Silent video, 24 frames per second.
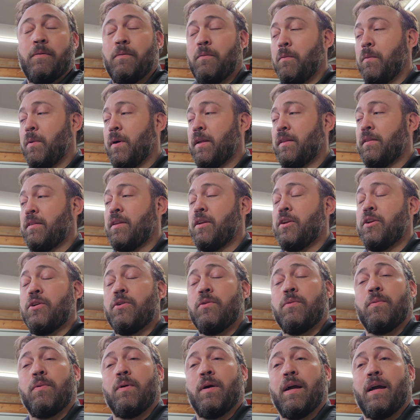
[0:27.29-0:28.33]
with the
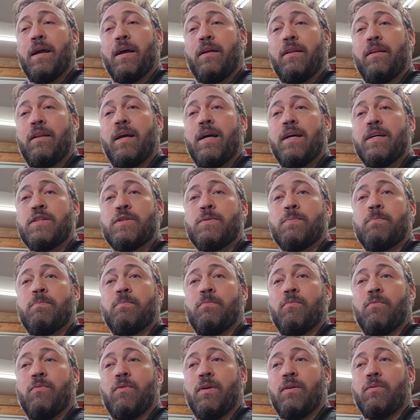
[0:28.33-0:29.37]
new LS
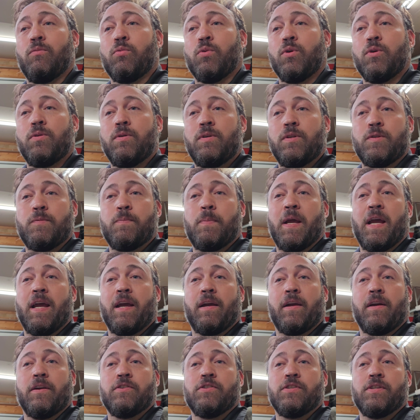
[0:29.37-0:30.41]
rules
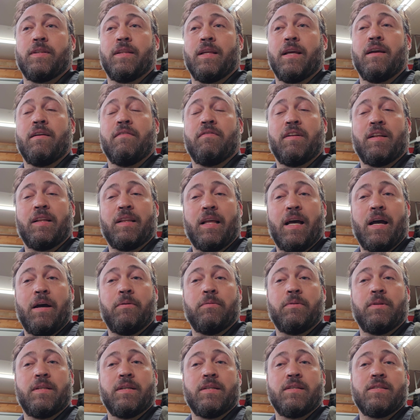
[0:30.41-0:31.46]
package that they have
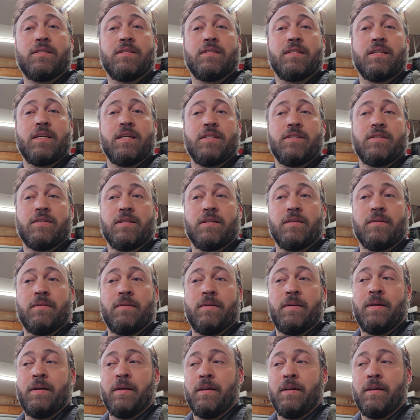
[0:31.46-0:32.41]
allowed this season.